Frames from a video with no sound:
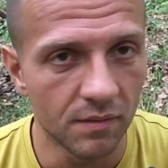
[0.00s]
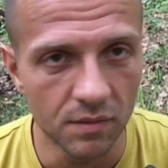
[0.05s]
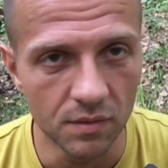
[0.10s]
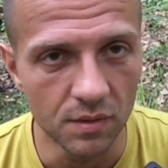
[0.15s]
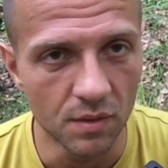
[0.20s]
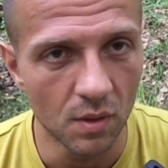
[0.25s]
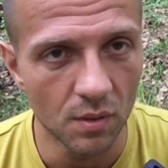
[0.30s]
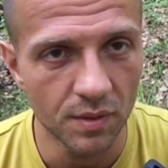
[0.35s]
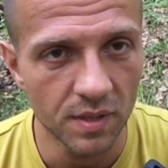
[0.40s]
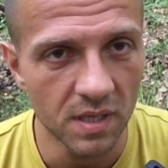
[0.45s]
You
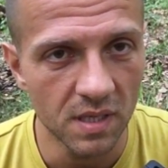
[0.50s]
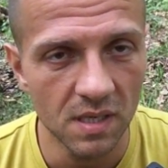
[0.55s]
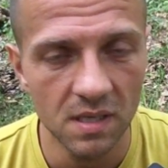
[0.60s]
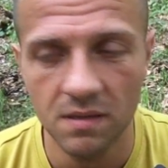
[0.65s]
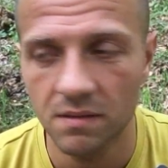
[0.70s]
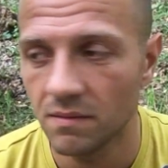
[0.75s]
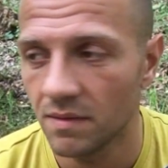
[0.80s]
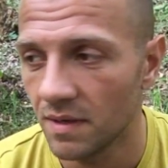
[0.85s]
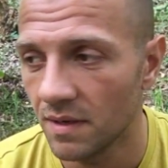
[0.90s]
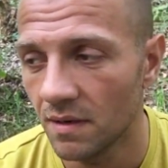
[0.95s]
don't need it
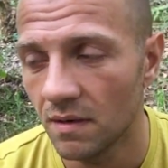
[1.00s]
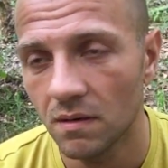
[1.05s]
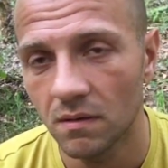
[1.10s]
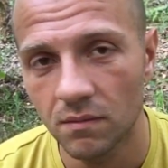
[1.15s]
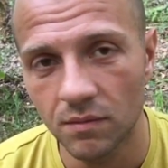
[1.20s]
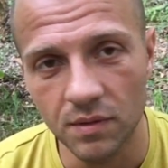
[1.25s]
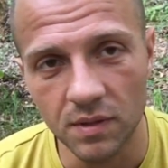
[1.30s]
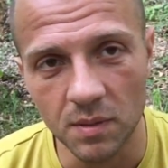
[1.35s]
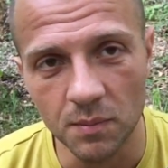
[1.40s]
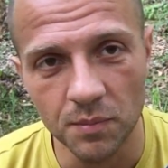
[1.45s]
here,
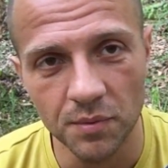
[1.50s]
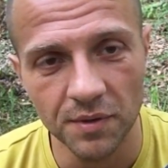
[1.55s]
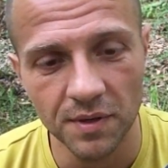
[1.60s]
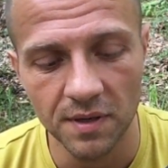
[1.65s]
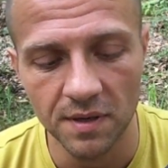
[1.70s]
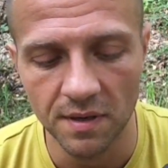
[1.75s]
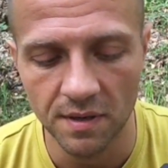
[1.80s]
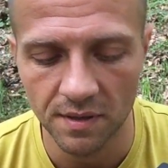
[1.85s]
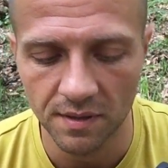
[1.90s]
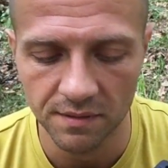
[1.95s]
you can put
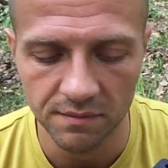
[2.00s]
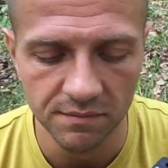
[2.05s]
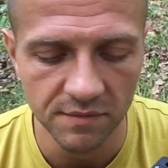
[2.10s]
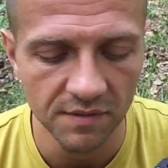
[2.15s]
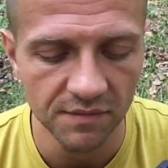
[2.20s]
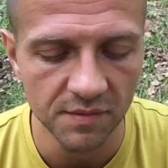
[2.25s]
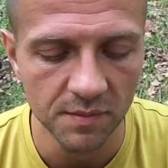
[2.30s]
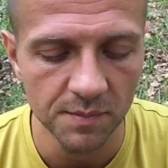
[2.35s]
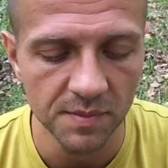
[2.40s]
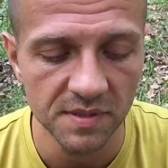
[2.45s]
it in a
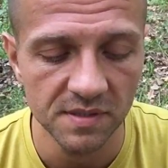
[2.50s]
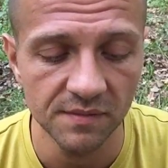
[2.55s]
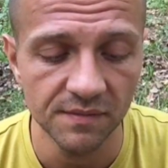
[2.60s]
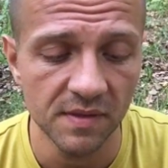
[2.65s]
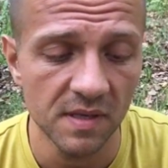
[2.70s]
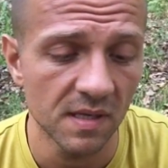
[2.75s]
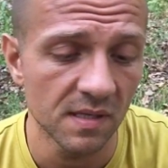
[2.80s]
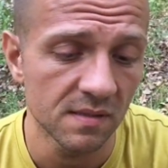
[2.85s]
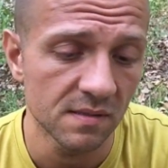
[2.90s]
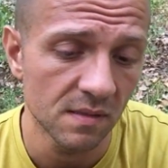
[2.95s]
different piece of
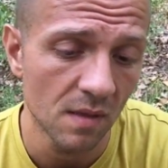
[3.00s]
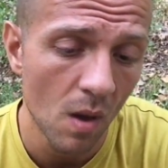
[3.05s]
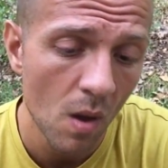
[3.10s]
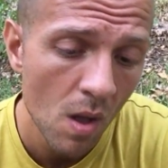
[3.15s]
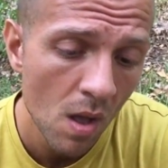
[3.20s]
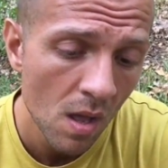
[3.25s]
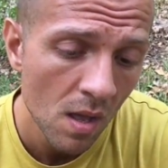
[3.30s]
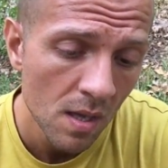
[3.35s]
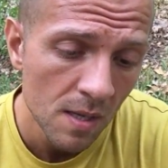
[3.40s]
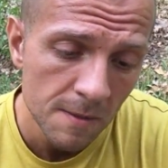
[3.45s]
kit. So
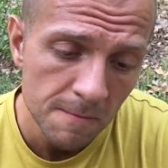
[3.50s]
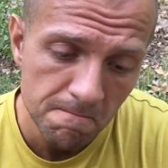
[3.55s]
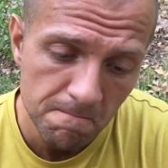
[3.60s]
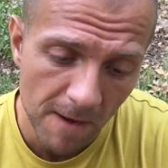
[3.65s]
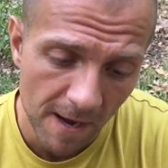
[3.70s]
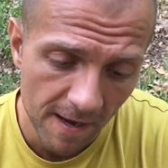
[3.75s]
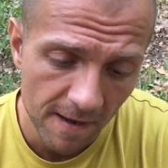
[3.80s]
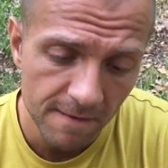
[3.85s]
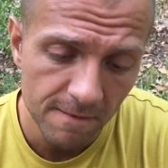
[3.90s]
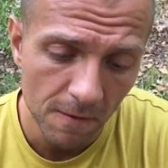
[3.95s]

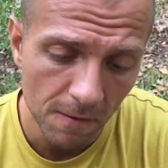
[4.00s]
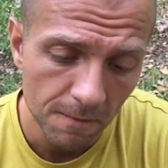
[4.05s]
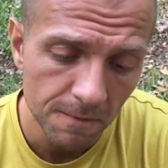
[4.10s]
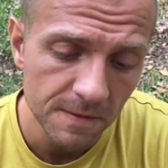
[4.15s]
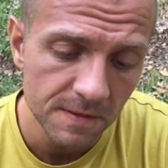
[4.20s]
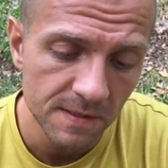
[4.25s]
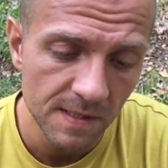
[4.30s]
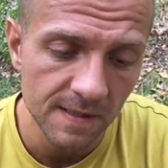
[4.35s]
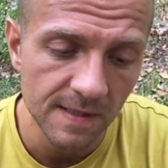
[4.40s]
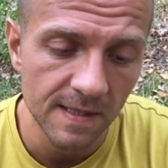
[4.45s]
I
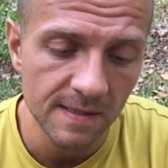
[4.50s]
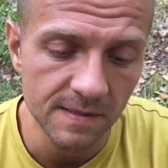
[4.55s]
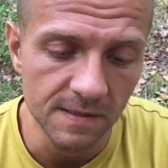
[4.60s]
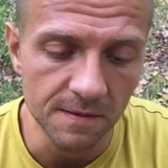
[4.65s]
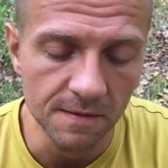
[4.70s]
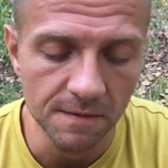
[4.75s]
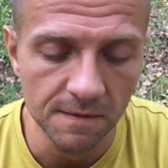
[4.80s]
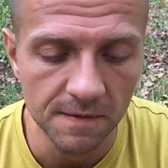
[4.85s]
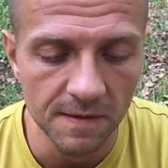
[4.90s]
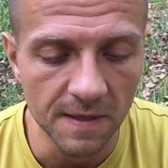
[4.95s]
always think that's a
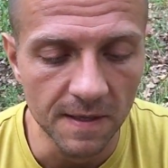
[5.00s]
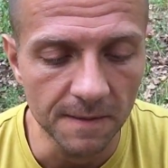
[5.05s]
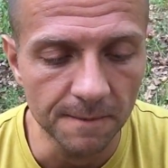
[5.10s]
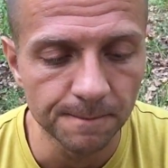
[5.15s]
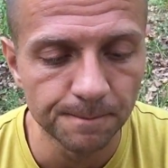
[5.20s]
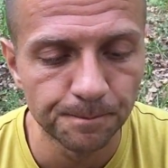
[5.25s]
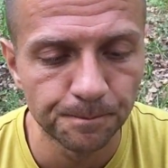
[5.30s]
good thing.